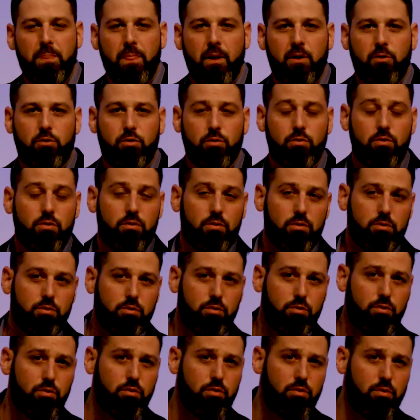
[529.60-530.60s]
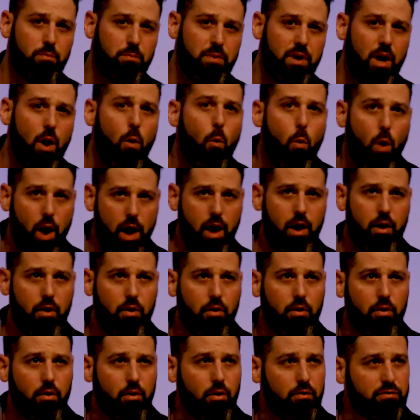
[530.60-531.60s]
to be
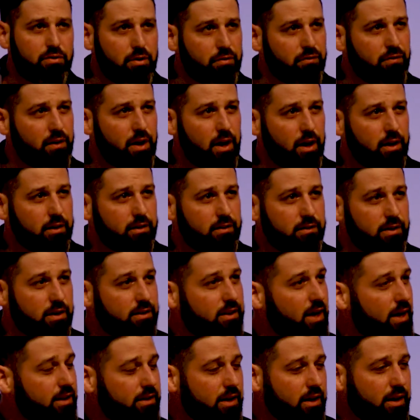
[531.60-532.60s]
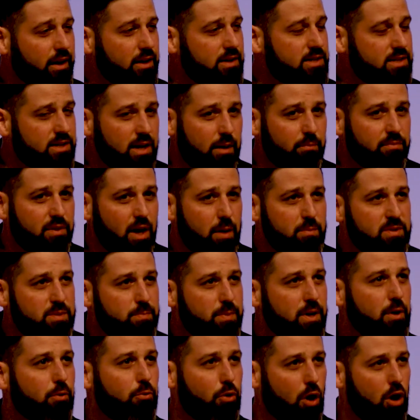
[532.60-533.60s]
aware of the fact that data can sometimes
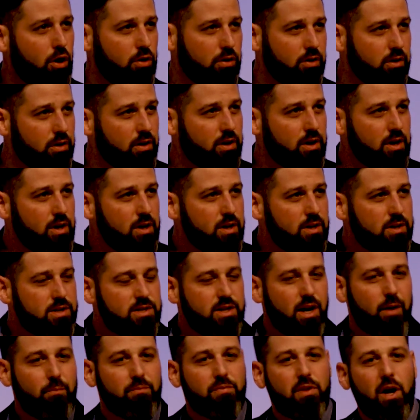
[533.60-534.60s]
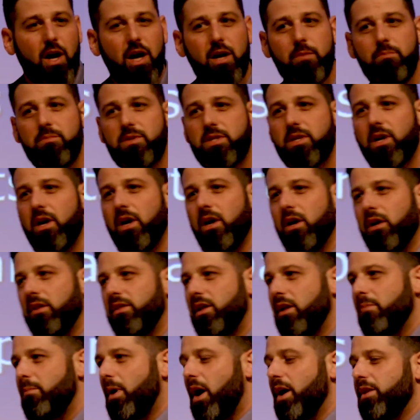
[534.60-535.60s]
be wrong. Sometimes
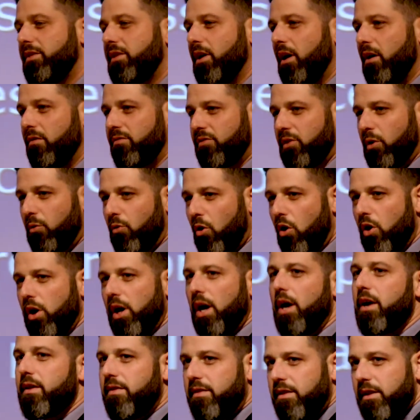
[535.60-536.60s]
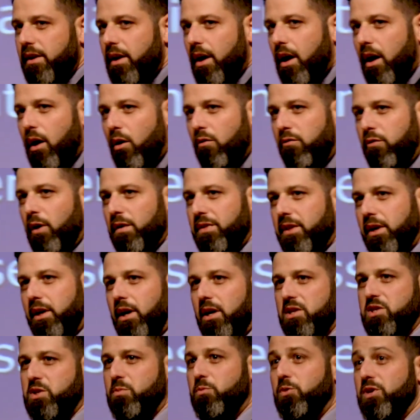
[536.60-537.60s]
they might have the wrong idea of what the
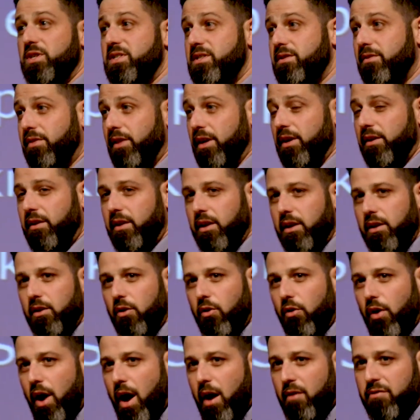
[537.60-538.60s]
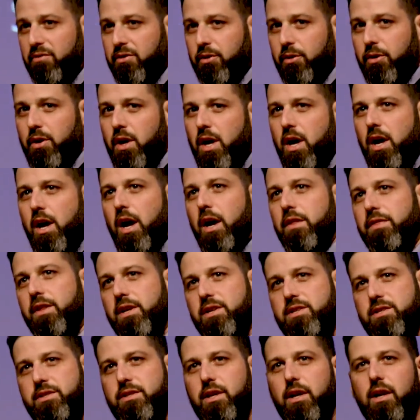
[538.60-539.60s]
customer is thinking or after, and they
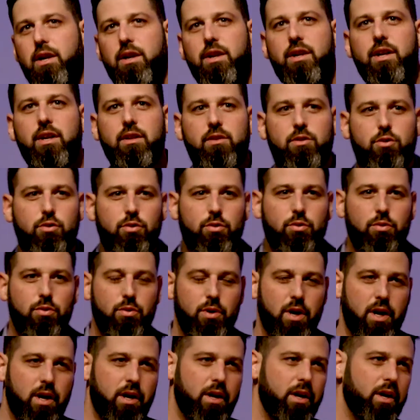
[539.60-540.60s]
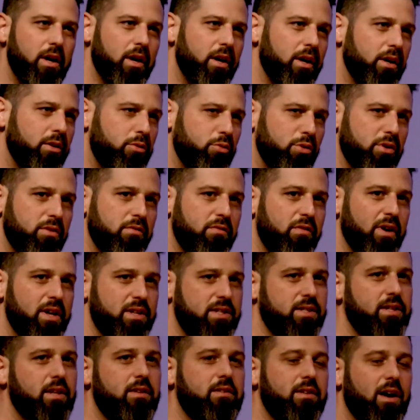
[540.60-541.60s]
still need to
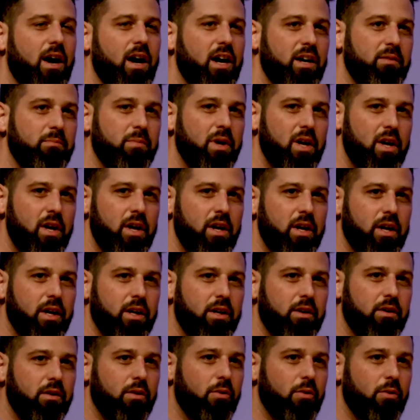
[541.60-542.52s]
invest the time in